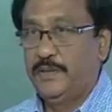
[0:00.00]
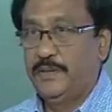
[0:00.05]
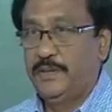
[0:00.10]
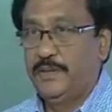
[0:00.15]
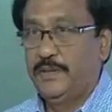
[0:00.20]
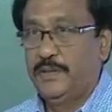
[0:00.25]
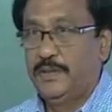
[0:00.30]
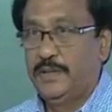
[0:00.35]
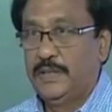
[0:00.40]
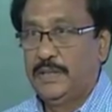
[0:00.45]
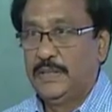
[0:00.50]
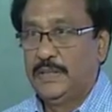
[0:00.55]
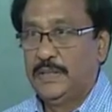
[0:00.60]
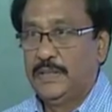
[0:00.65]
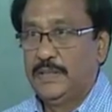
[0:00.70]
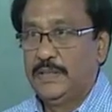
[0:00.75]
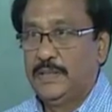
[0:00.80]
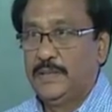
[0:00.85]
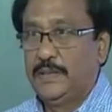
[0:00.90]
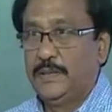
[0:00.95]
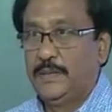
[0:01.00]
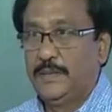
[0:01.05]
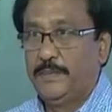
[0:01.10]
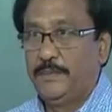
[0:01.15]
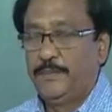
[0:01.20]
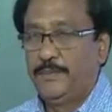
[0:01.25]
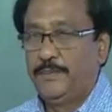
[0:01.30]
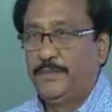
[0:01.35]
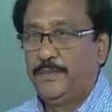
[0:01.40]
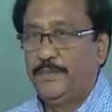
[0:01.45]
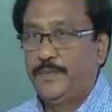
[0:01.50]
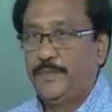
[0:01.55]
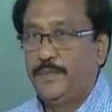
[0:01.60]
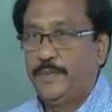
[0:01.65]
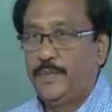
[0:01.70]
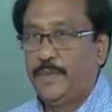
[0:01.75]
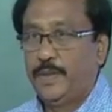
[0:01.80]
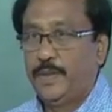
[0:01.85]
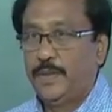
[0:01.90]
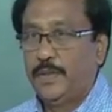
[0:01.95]

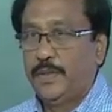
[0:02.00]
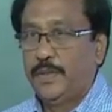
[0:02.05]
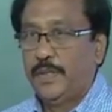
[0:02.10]
Nobody speaks.